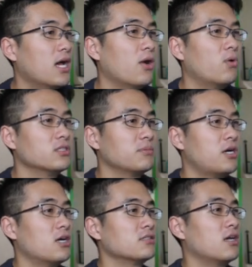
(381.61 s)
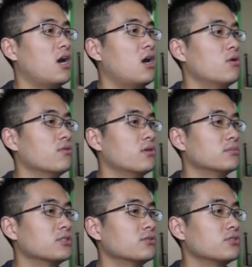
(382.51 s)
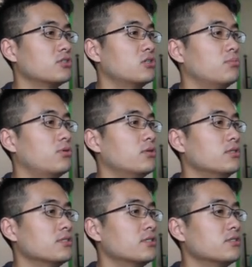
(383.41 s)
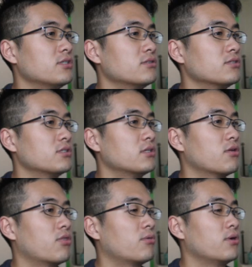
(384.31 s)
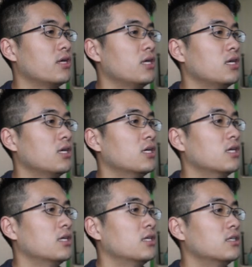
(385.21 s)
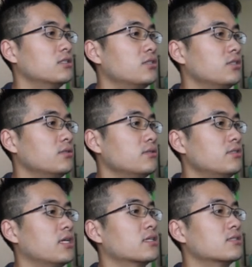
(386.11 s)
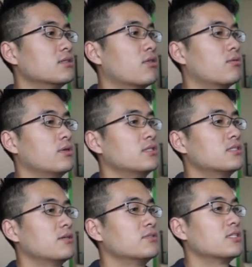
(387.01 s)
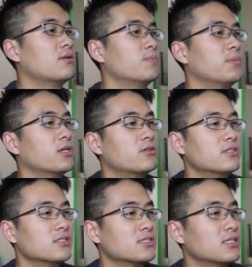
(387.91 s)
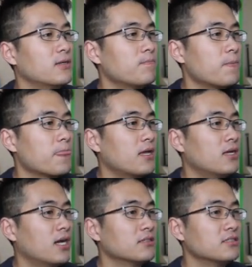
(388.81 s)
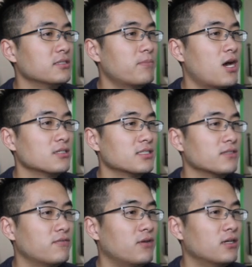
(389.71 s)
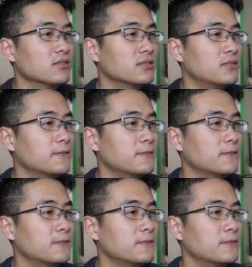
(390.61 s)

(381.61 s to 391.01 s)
I want to deposit all of them. So 0.00326 Bitcoins, and then deposit the fund.